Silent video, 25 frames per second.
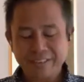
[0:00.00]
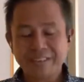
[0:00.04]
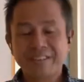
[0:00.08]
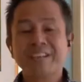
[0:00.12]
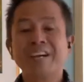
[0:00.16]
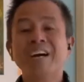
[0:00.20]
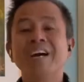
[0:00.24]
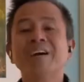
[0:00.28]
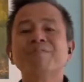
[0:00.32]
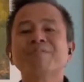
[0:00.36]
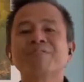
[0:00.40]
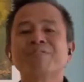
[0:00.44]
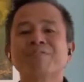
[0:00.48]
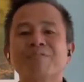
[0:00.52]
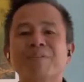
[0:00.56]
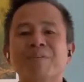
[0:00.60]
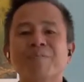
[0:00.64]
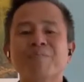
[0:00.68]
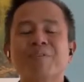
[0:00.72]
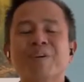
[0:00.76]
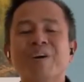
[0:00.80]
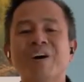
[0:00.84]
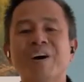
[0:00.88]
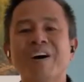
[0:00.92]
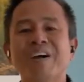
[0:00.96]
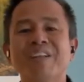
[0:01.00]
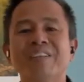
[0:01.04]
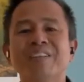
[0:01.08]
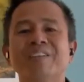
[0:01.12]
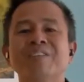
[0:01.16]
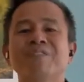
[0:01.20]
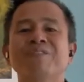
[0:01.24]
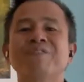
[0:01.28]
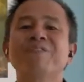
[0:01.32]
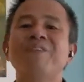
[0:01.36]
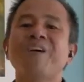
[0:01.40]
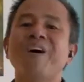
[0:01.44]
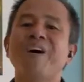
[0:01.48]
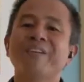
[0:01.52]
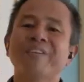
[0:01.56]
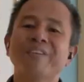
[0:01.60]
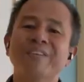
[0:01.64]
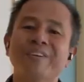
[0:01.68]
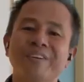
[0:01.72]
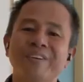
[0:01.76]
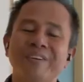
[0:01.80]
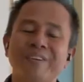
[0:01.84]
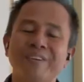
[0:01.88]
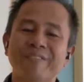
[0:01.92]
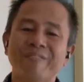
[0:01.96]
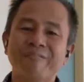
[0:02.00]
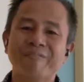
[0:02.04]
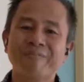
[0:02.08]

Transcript: comes from God the Father,